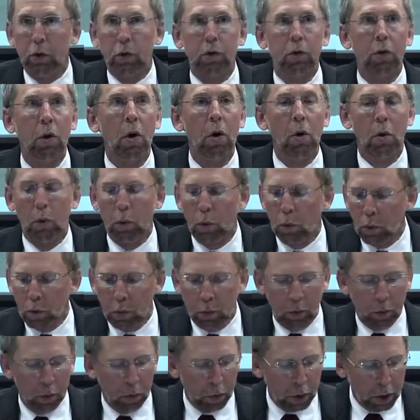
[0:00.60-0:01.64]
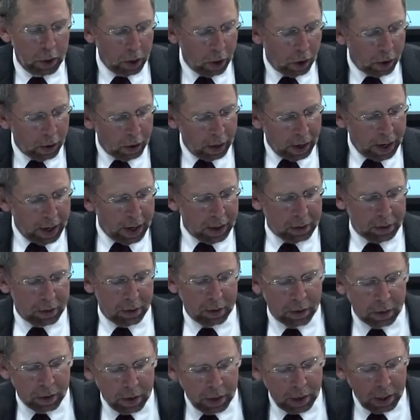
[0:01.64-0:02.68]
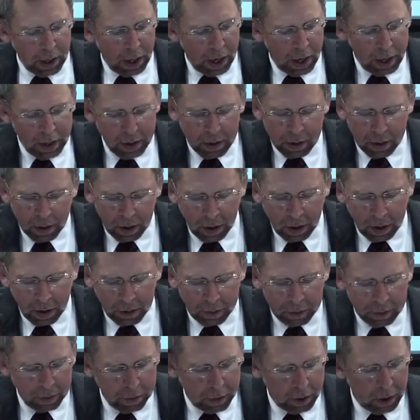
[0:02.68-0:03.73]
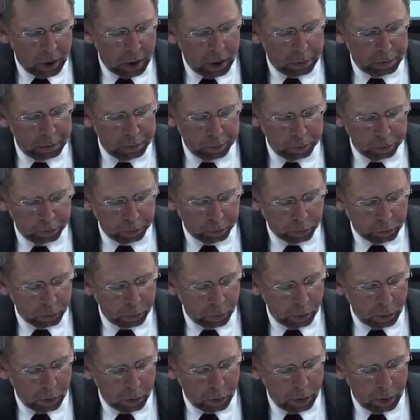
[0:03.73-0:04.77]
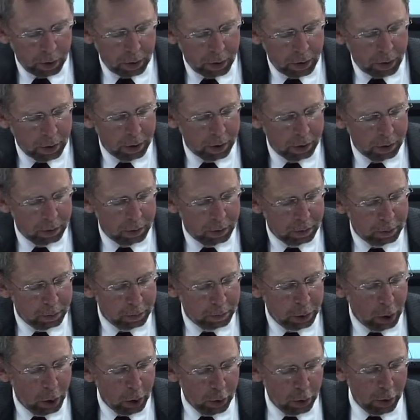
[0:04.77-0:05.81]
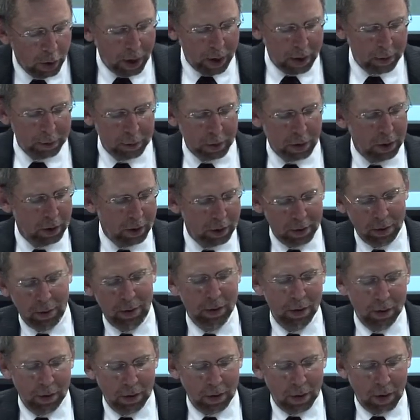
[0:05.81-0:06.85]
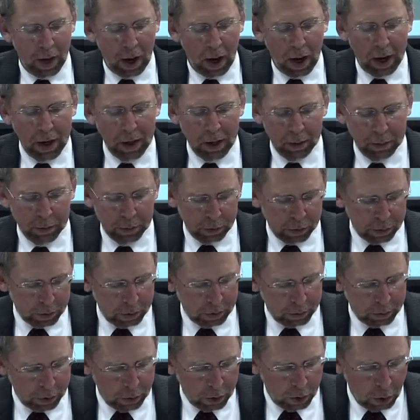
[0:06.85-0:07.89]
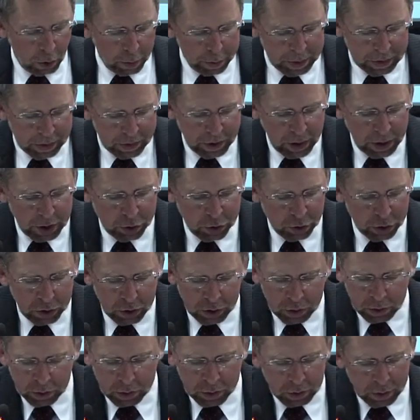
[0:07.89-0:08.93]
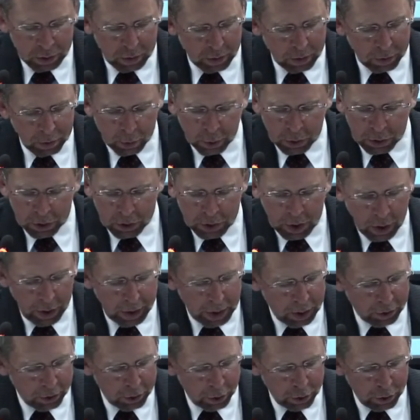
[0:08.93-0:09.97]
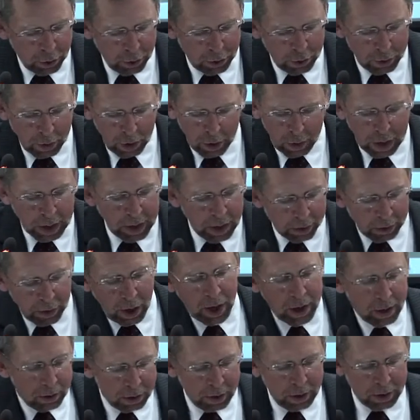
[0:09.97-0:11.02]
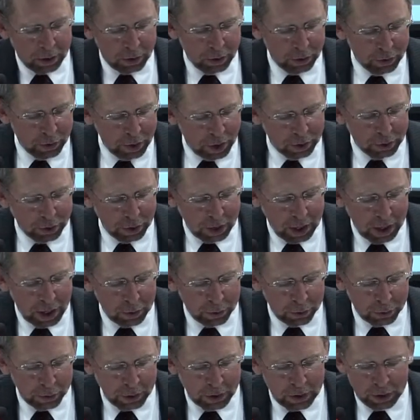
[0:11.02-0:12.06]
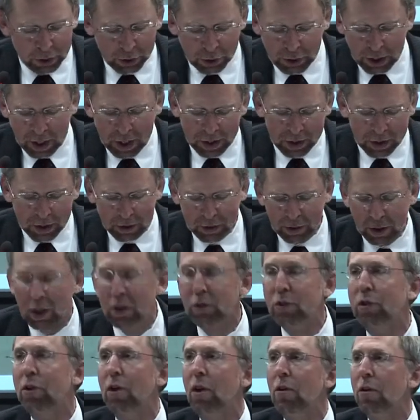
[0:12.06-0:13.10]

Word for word: So we are at the end of um, the programmed items for open session, which now I guess I'll turn it, oh, I guess I lead a discussion. Council initiated discussion.